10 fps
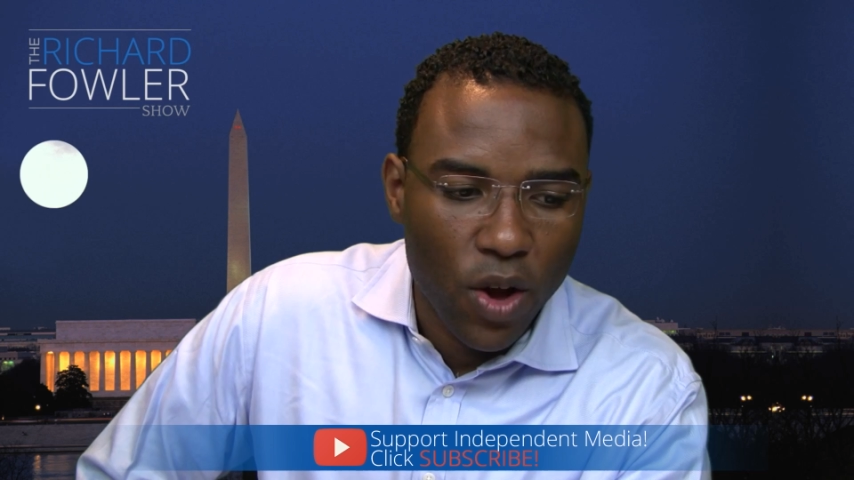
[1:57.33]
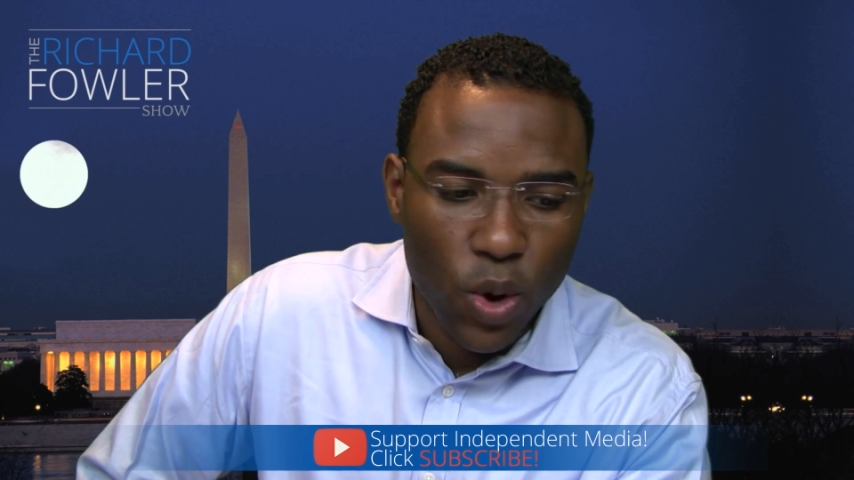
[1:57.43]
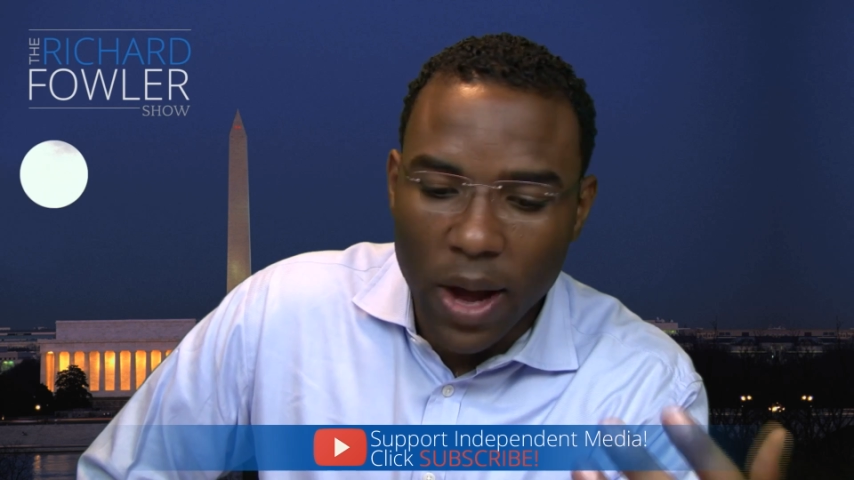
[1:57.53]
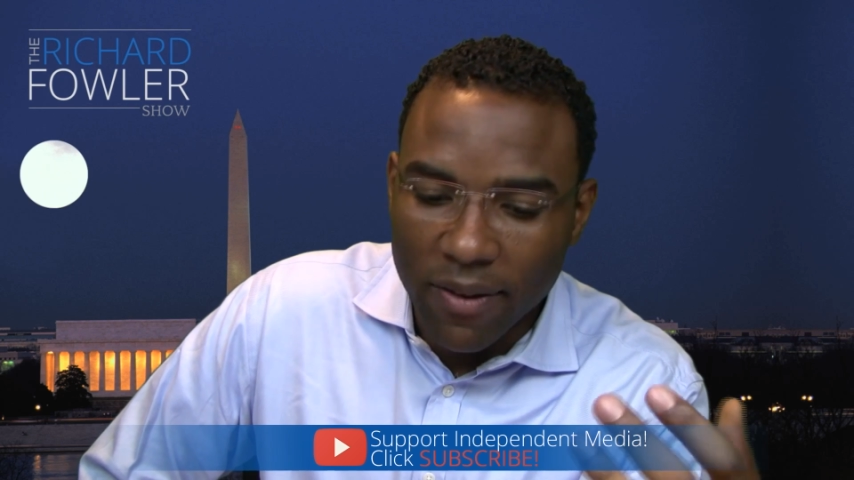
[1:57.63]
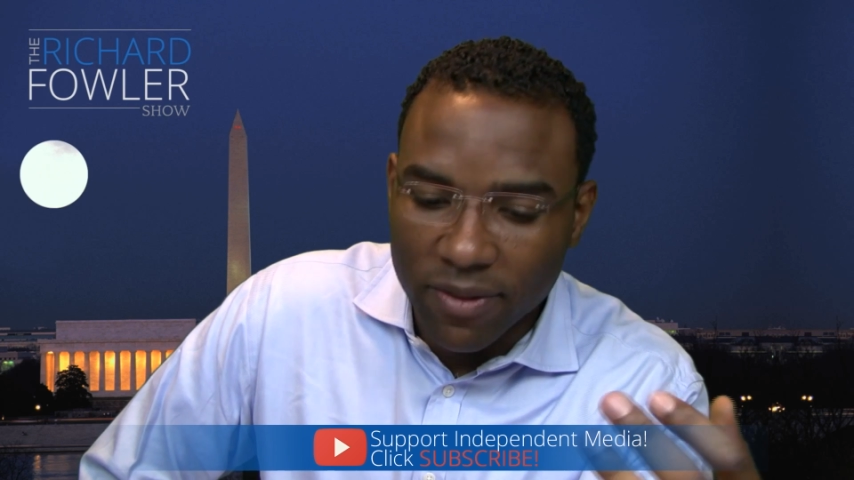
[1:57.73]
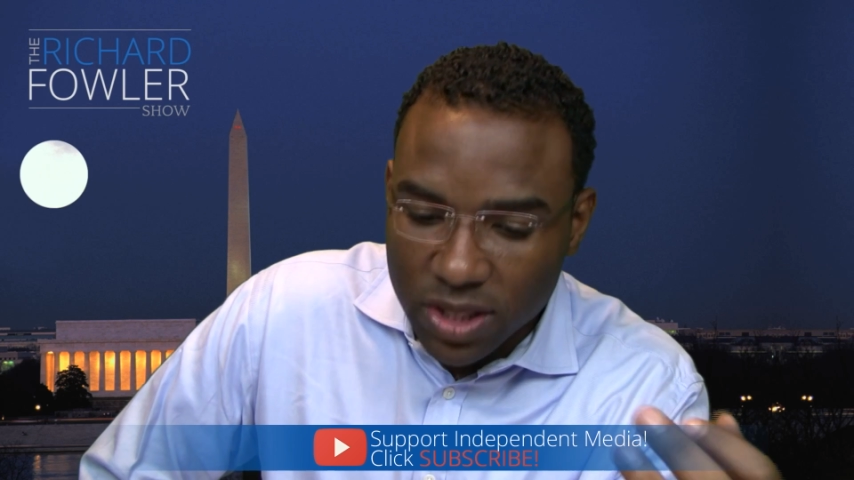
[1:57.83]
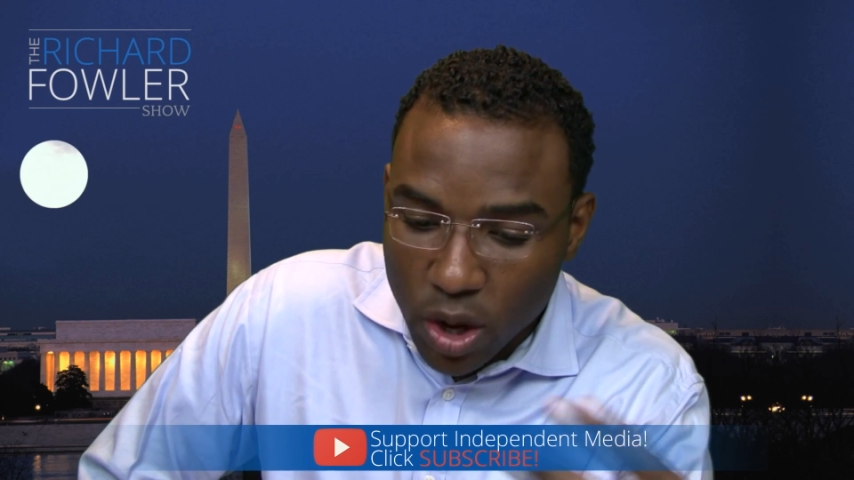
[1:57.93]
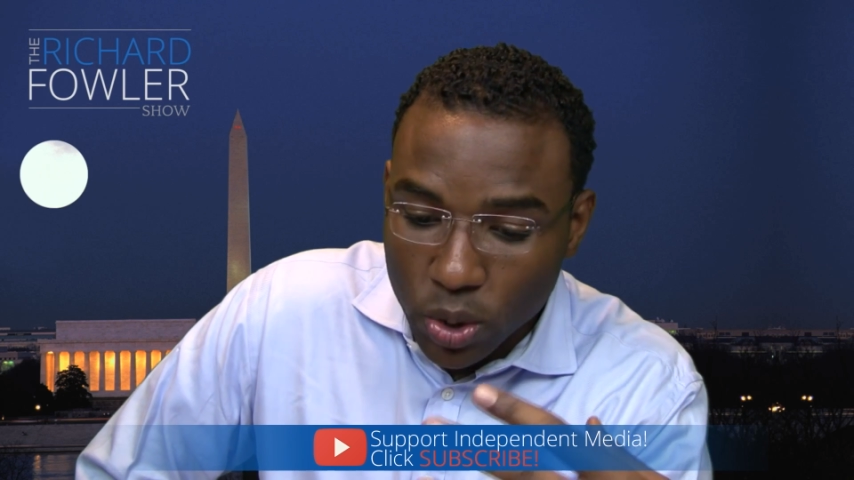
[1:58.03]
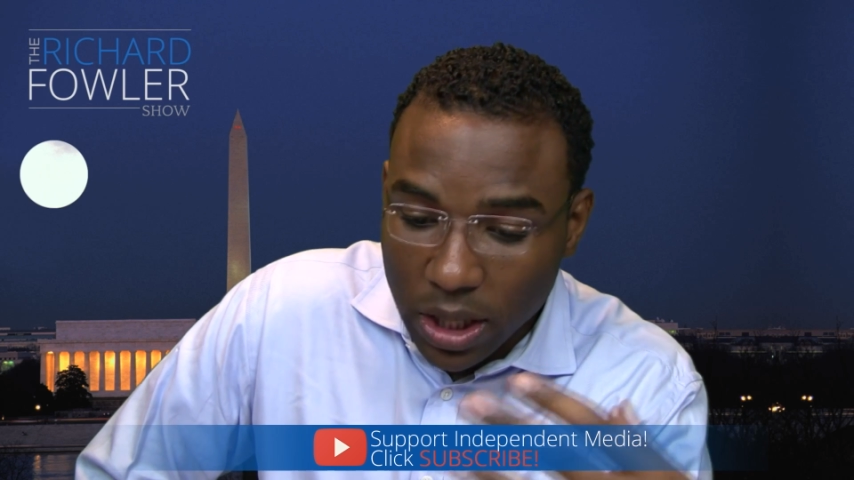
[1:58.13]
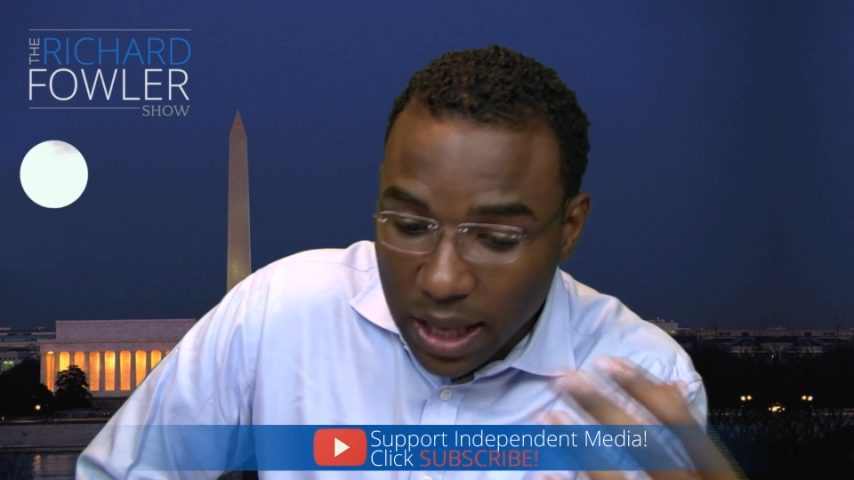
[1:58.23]
who have
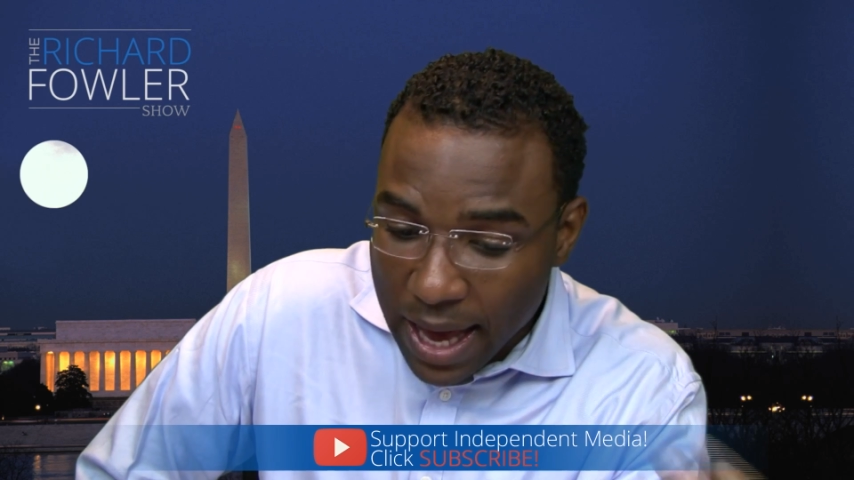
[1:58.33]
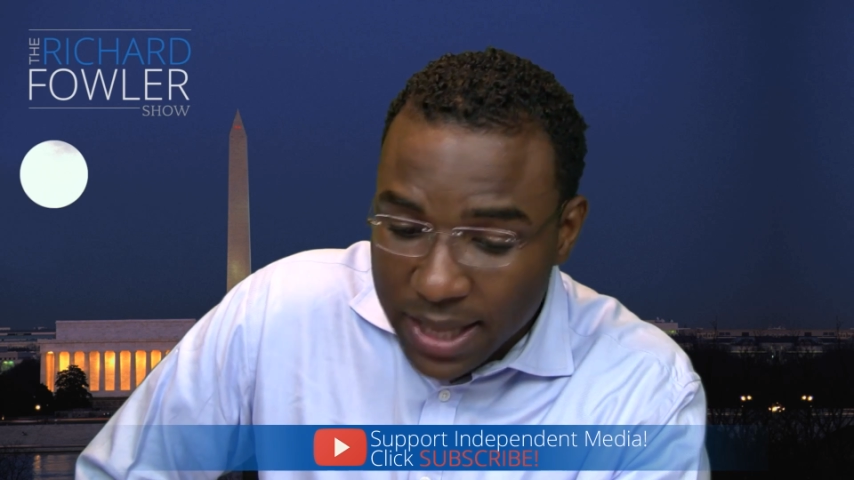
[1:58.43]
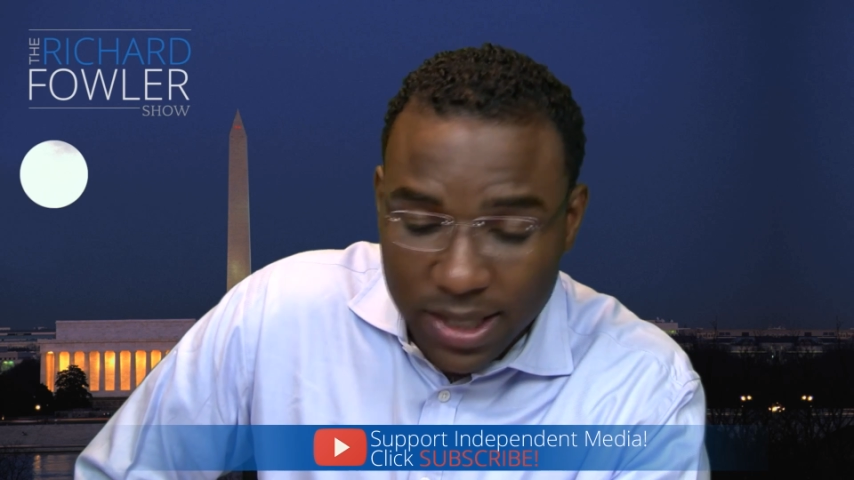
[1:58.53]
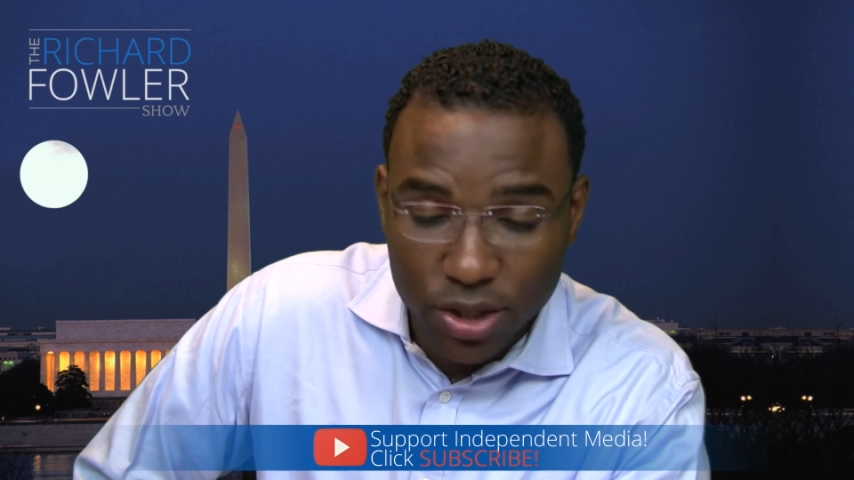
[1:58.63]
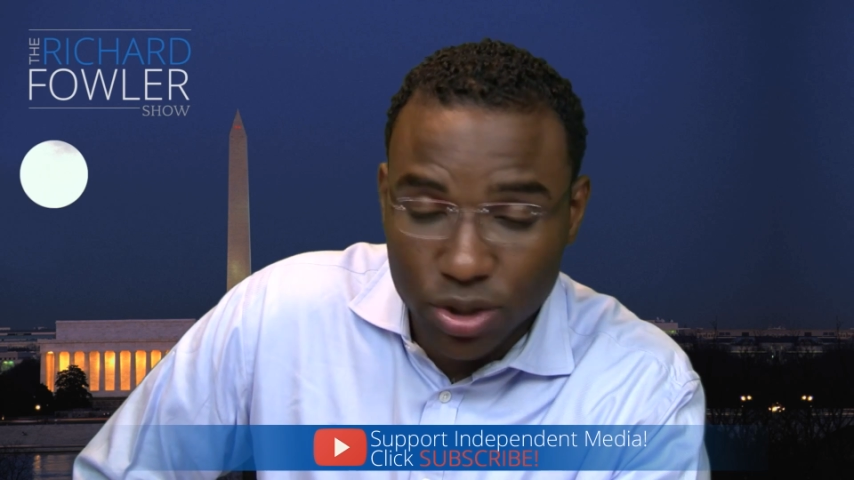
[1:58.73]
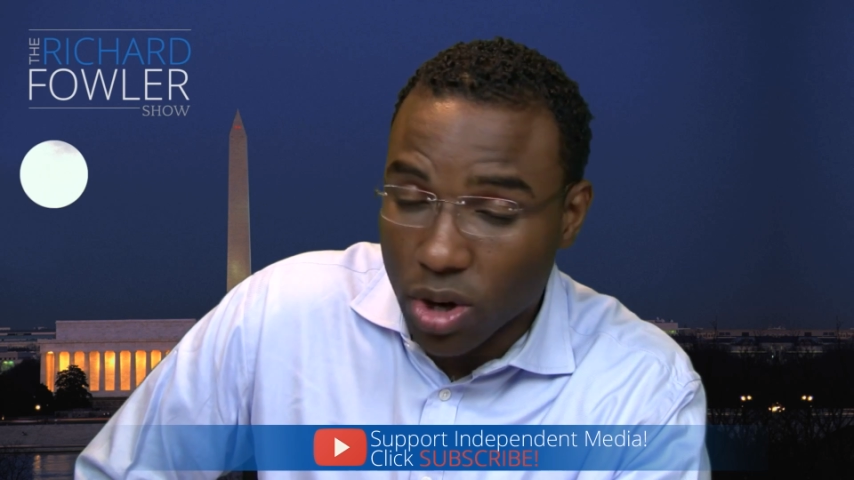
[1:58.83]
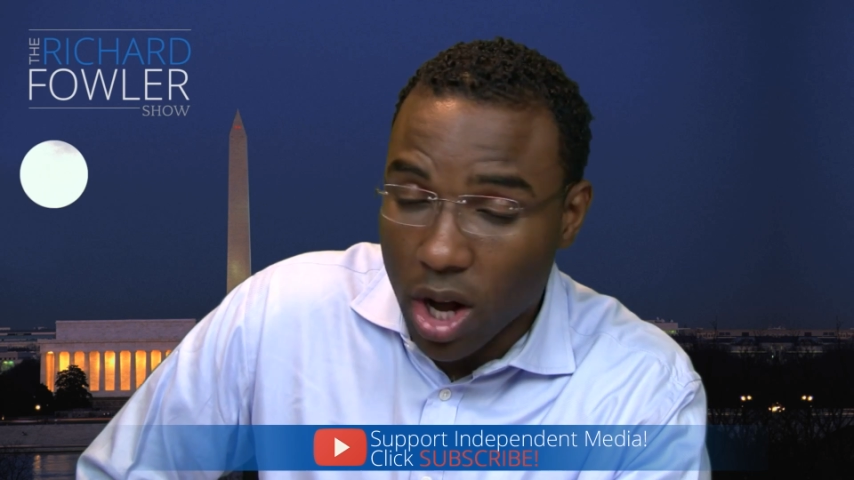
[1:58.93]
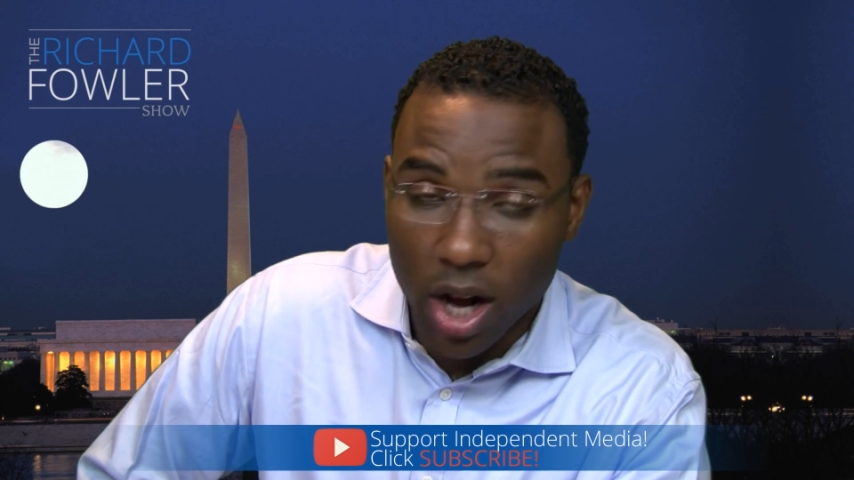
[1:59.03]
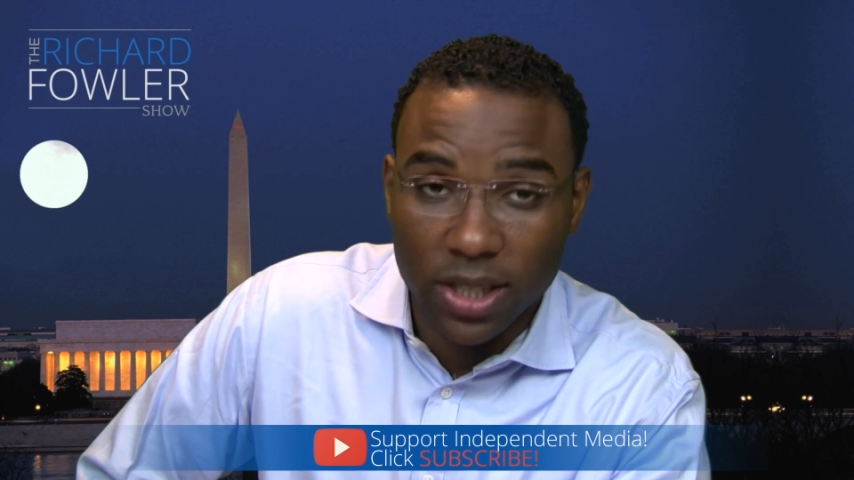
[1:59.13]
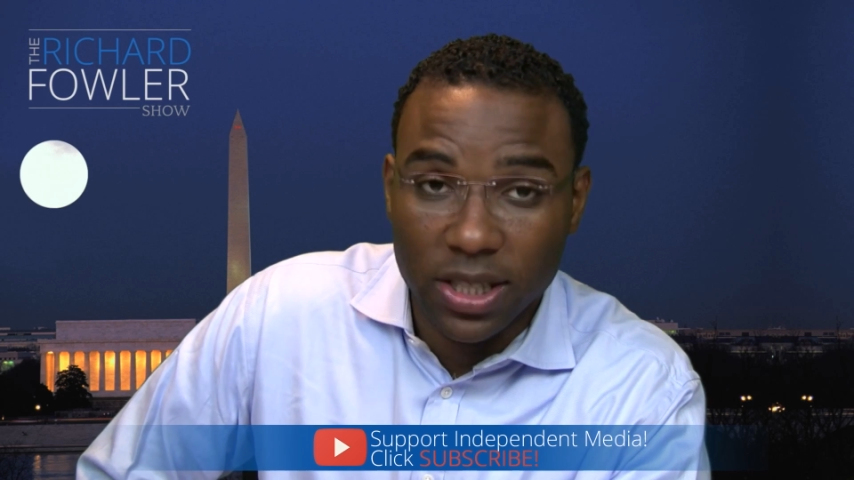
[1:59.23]
sold less
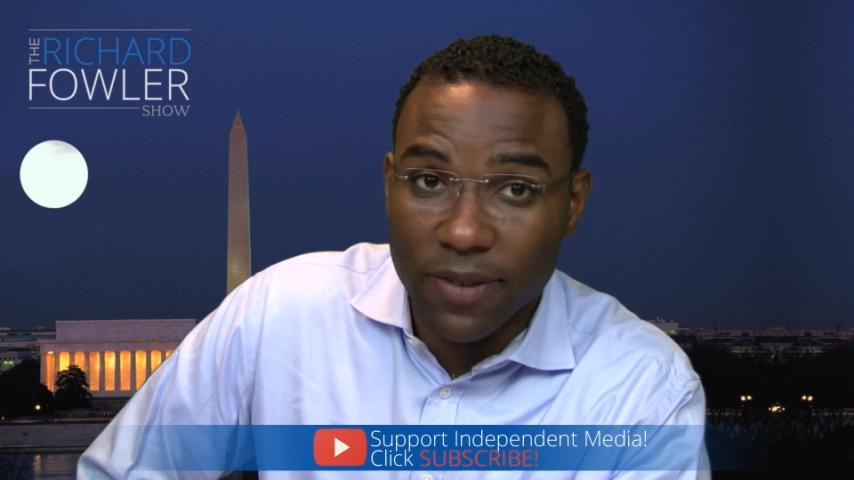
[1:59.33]
drugs,